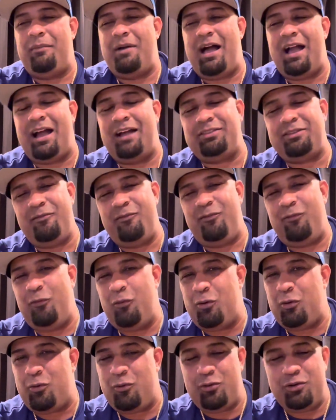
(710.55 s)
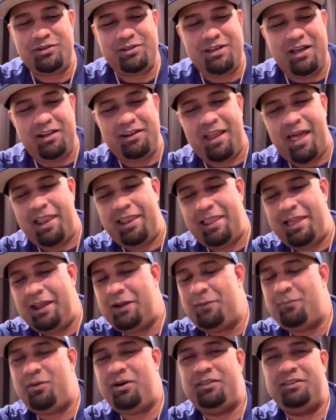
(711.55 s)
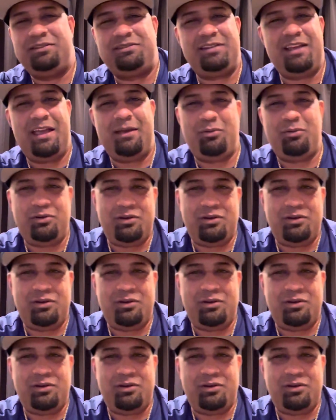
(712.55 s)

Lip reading: I got them 4 quarters out and I laid them on the table.